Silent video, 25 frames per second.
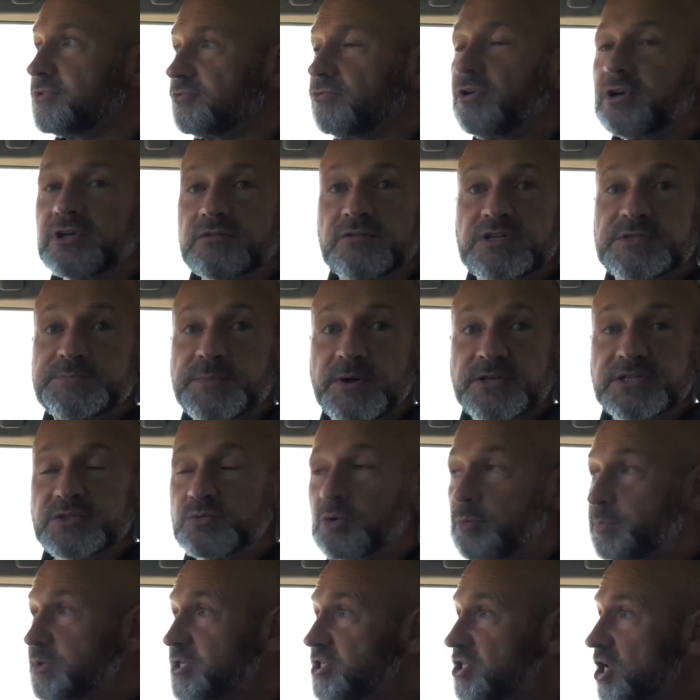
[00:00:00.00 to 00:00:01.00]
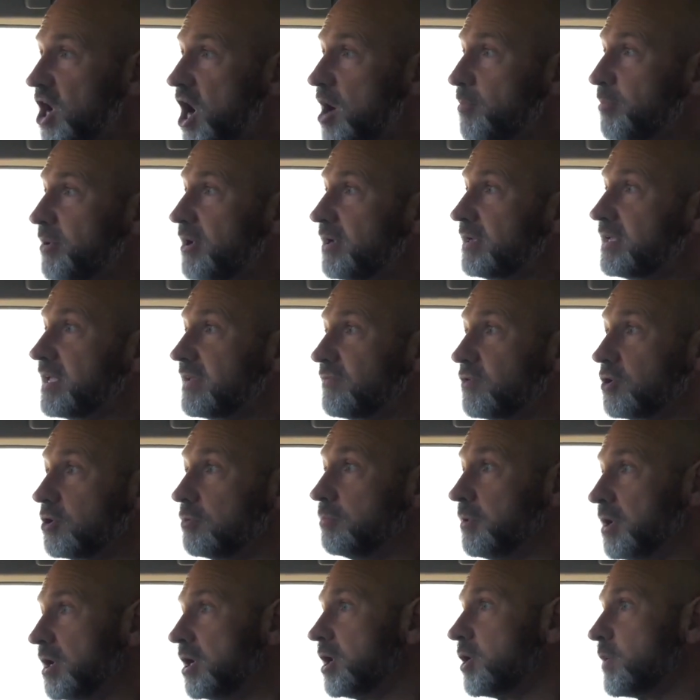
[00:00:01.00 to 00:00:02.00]
throttle response will be sharper, give you
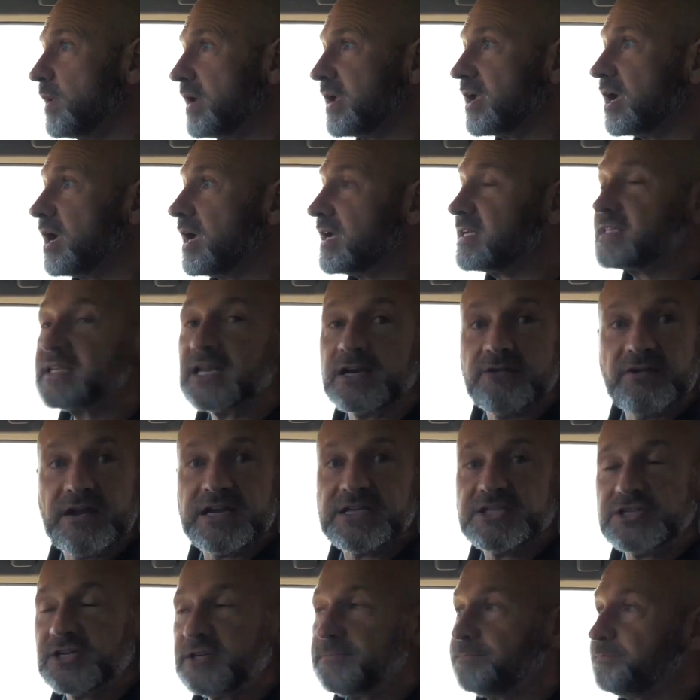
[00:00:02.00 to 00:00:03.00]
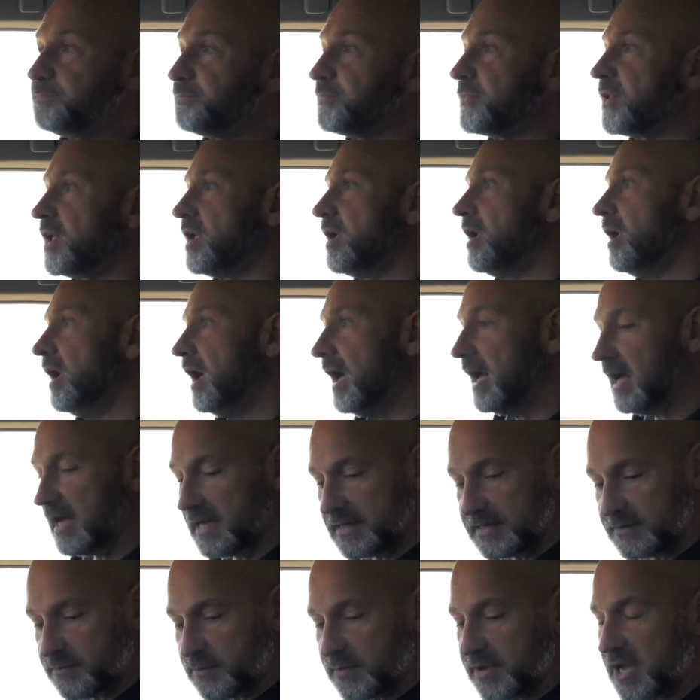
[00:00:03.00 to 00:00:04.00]
quicker acceleration.
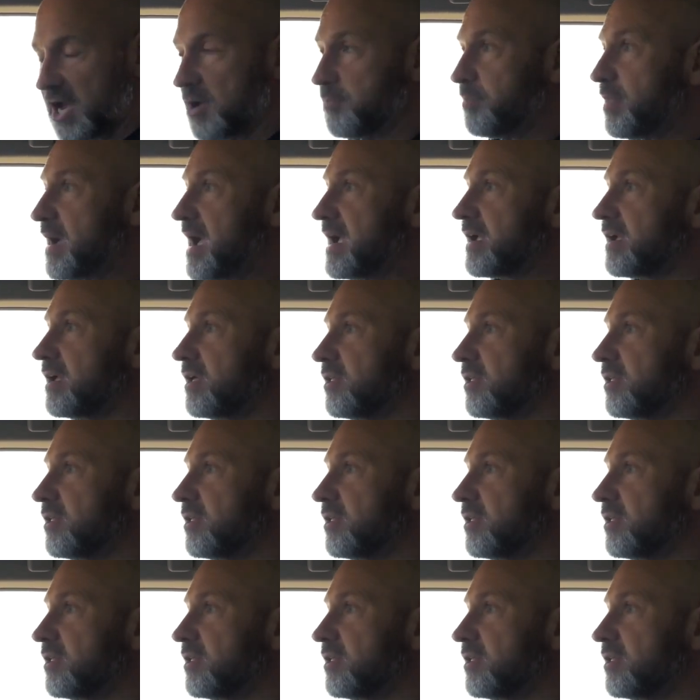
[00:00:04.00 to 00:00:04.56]
And if we go back